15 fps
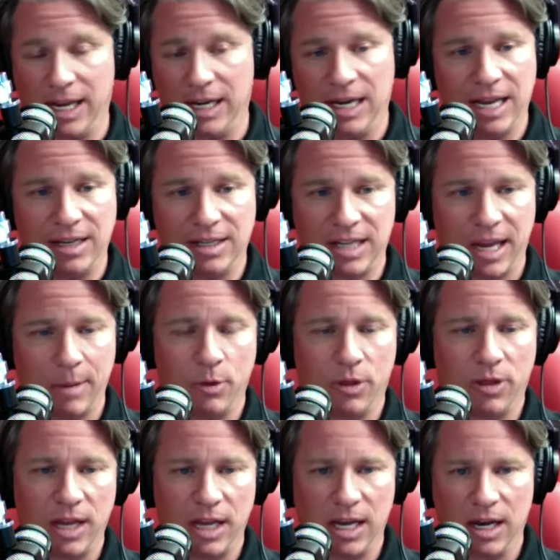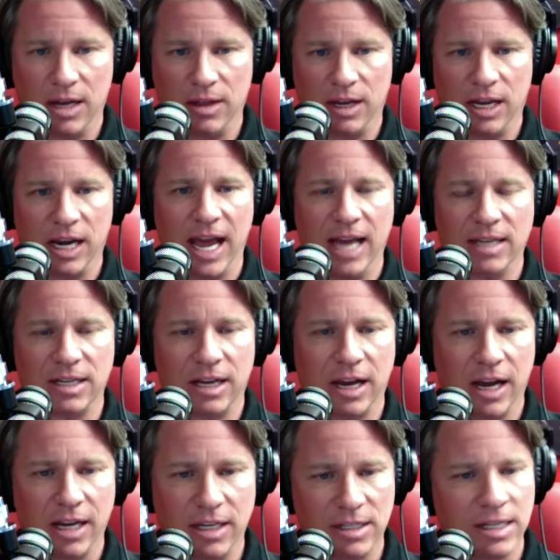and same with the Ganassi
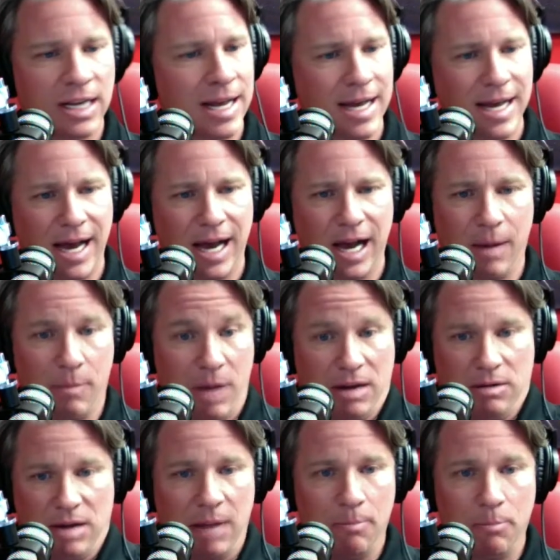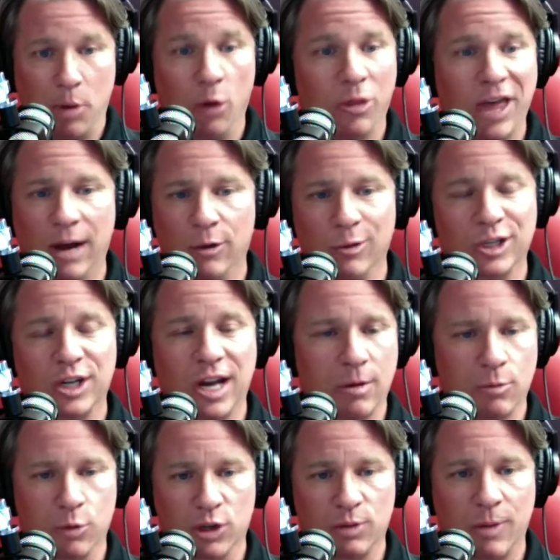guys. And both had
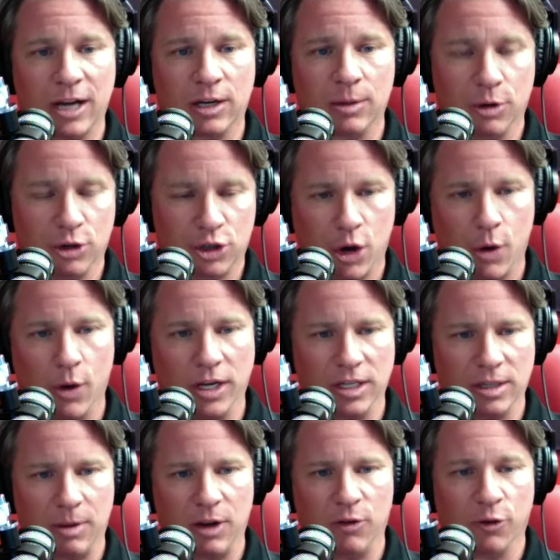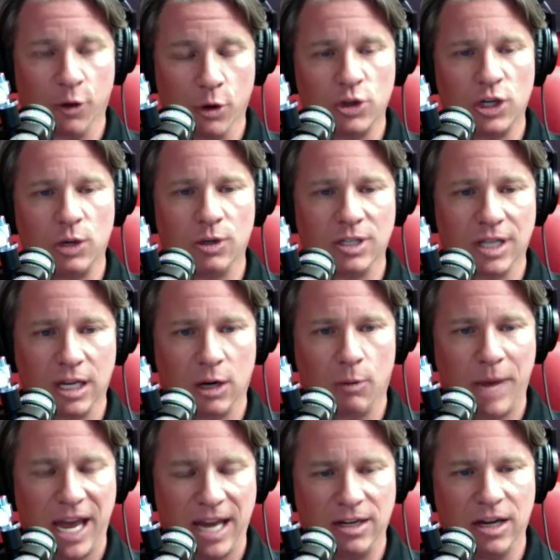respectable showings. I mean, Ferrucci was a little
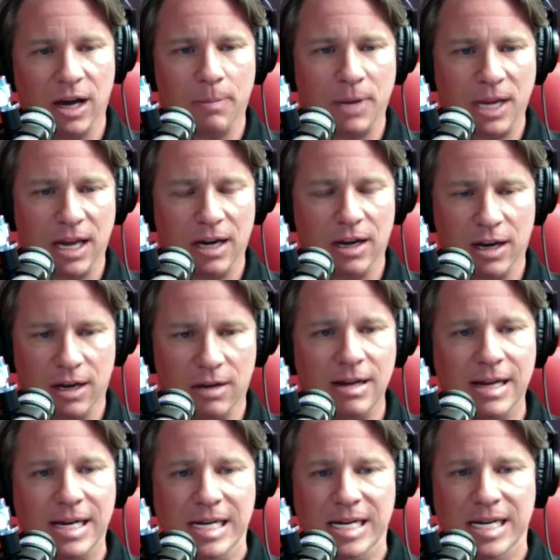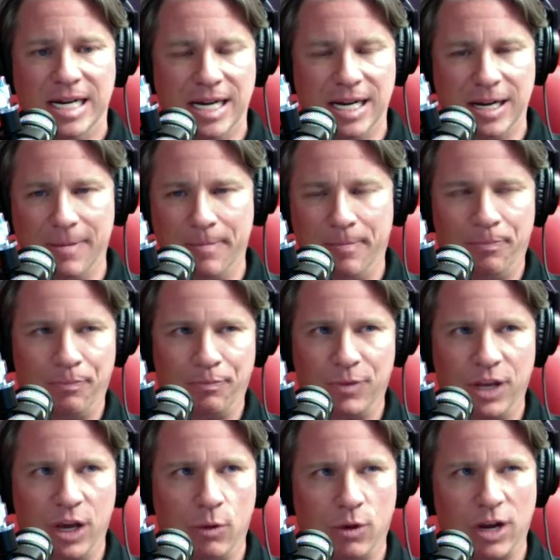banged up. He had kind
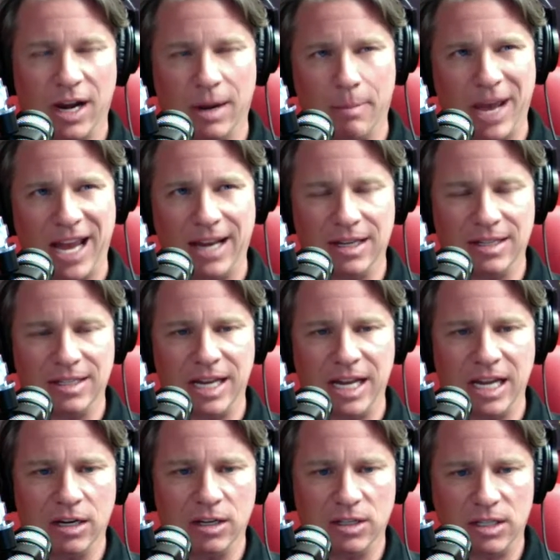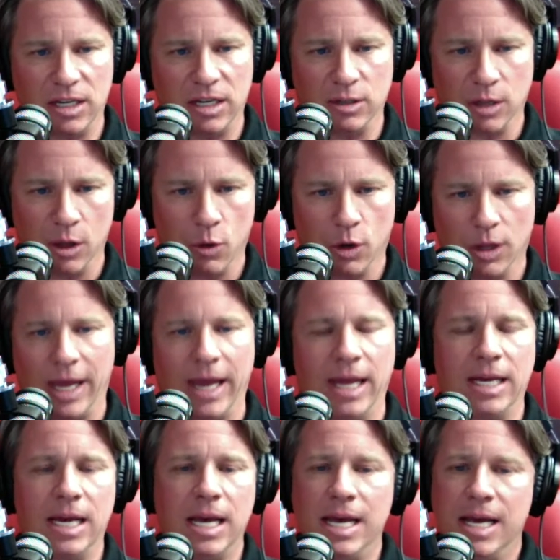of banged his knee and his lower
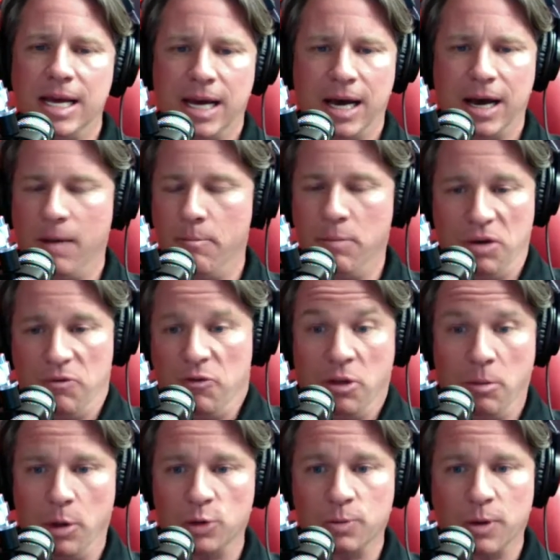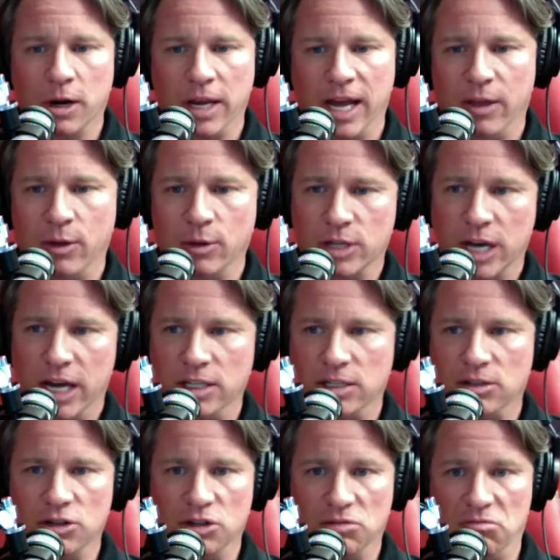leg. But for the most part, yeah, those guys
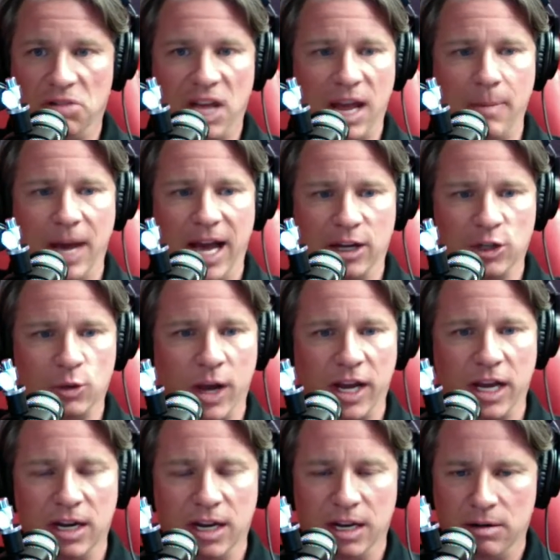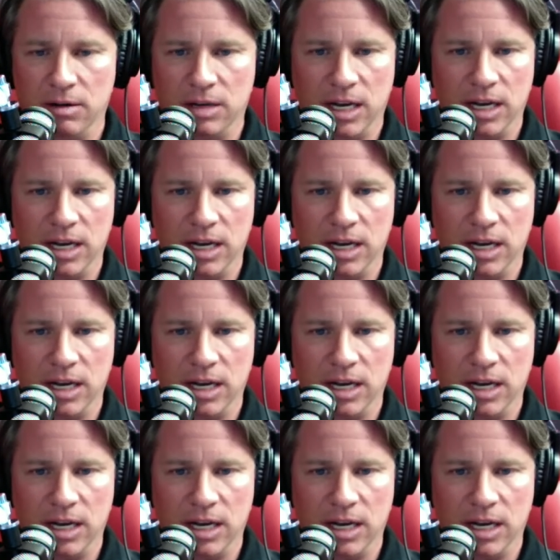just came back swinging, and